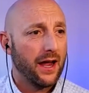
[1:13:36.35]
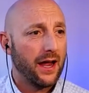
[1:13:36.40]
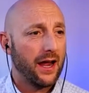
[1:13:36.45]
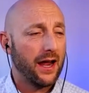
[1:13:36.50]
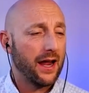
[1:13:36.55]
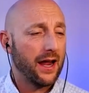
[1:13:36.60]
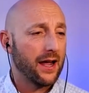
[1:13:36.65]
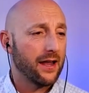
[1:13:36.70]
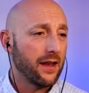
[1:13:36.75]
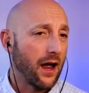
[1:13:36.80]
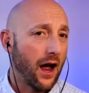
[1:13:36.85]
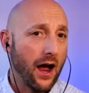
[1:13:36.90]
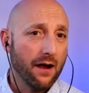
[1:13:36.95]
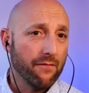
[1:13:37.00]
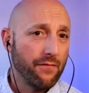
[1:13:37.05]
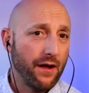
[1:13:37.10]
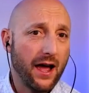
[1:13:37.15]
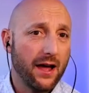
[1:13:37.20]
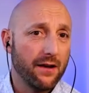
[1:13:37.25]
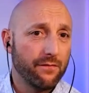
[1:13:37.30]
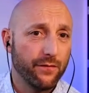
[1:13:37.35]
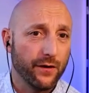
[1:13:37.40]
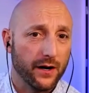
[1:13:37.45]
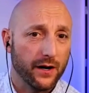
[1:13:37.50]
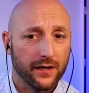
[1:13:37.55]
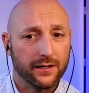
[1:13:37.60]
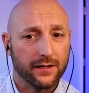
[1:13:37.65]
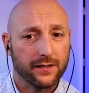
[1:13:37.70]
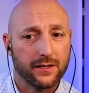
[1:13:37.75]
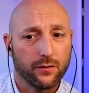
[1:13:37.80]
And I've had
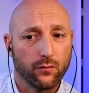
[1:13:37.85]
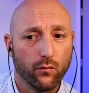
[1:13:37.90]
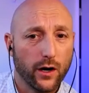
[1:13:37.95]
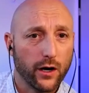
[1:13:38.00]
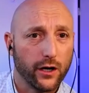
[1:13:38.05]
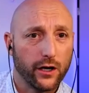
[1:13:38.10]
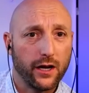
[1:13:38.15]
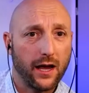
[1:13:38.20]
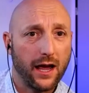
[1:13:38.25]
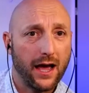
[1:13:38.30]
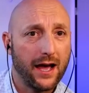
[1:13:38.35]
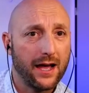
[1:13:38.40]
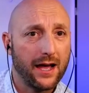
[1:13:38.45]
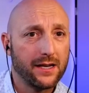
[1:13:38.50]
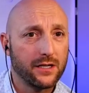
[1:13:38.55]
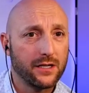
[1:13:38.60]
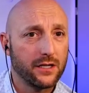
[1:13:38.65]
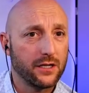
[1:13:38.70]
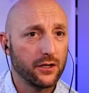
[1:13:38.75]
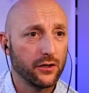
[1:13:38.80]
funds where you had